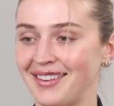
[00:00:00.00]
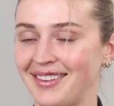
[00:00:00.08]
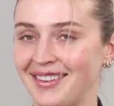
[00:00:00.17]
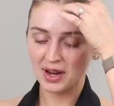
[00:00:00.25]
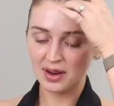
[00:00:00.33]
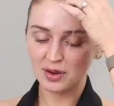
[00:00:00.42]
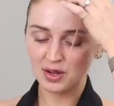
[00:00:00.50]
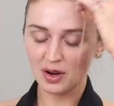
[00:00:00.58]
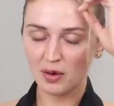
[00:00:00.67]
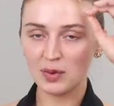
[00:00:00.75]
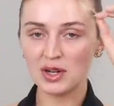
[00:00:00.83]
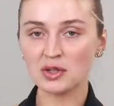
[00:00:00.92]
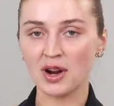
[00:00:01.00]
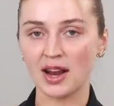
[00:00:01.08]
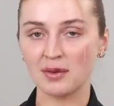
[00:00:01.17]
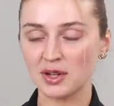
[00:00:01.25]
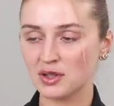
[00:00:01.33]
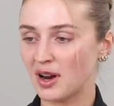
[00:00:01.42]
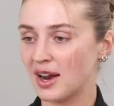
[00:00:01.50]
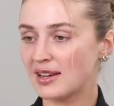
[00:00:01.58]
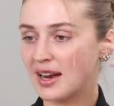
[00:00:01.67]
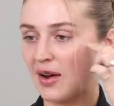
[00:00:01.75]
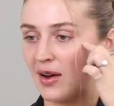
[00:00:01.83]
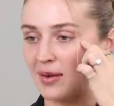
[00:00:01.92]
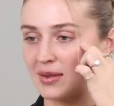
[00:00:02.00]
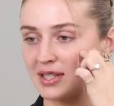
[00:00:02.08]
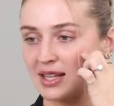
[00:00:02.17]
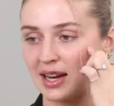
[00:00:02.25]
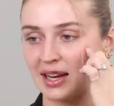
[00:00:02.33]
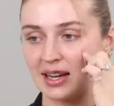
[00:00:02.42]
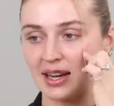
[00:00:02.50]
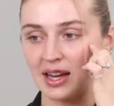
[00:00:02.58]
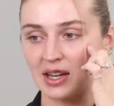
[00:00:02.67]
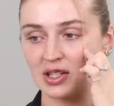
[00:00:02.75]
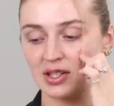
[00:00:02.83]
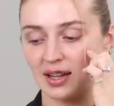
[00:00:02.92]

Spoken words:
We tried. Now I'm just getting an itch.